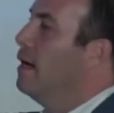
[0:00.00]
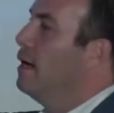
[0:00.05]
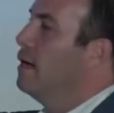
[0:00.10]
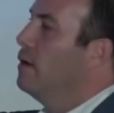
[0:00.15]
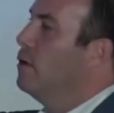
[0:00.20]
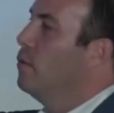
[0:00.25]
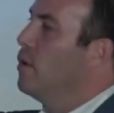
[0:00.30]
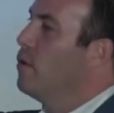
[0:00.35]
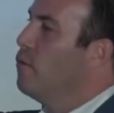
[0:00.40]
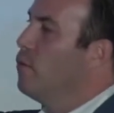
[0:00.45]

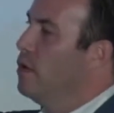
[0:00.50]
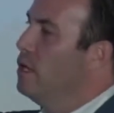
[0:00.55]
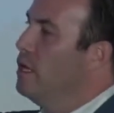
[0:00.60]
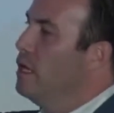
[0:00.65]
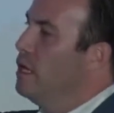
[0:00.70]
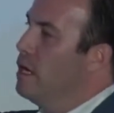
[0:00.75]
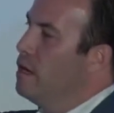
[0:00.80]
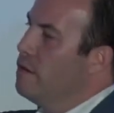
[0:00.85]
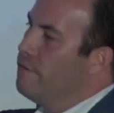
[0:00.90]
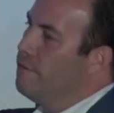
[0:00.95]
We
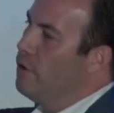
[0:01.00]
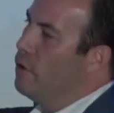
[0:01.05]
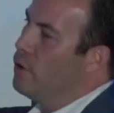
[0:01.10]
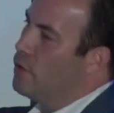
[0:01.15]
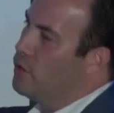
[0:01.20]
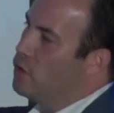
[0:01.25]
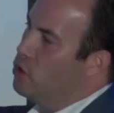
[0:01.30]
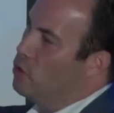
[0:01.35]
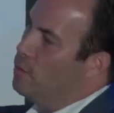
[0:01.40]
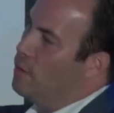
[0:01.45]
really didn't
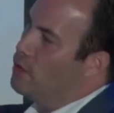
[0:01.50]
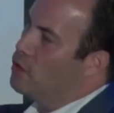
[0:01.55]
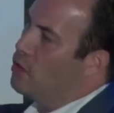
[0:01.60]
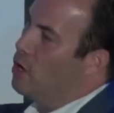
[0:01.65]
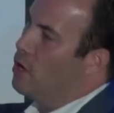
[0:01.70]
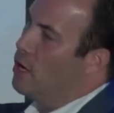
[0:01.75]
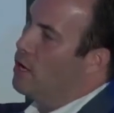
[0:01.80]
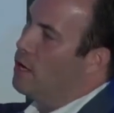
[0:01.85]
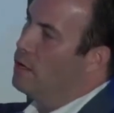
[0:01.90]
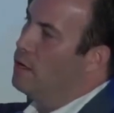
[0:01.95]
focus too much
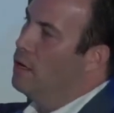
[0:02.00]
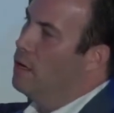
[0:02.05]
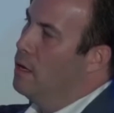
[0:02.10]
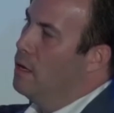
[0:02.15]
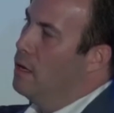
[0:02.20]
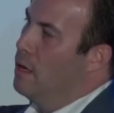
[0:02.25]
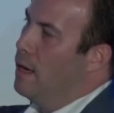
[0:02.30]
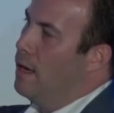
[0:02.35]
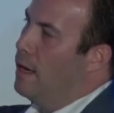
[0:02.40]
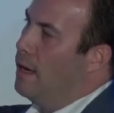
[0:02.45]
on
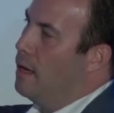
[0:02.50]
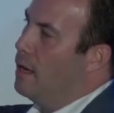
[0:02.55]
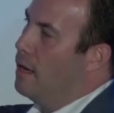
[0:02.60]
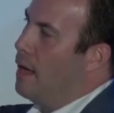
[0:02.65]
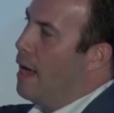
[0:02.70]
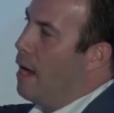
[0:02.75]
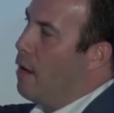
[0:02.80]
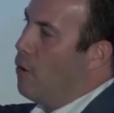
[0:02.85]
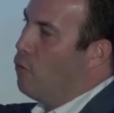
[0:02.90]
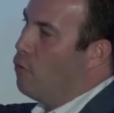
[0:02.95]

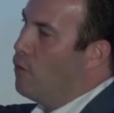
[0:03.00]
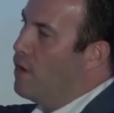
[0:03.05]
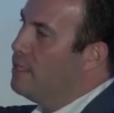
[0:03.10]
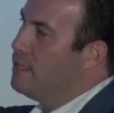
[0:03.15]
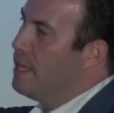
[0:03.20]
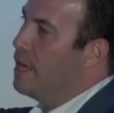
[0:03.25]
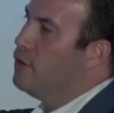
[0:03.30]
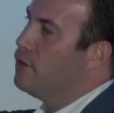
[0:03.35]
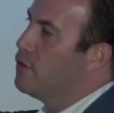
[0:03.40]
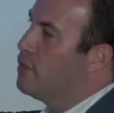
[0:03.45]
our
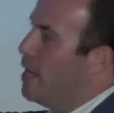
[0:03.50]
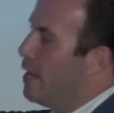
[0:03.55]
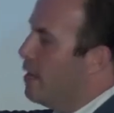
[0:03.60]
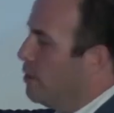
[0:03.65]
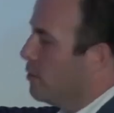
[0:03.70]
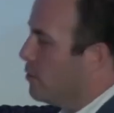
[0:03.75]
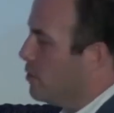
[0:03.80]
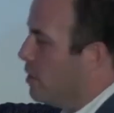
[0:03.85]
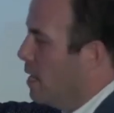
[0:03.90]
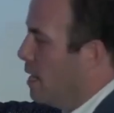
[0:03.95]
retail
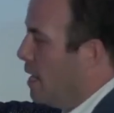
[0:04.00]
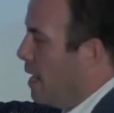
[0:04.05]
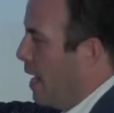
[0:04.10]
sales.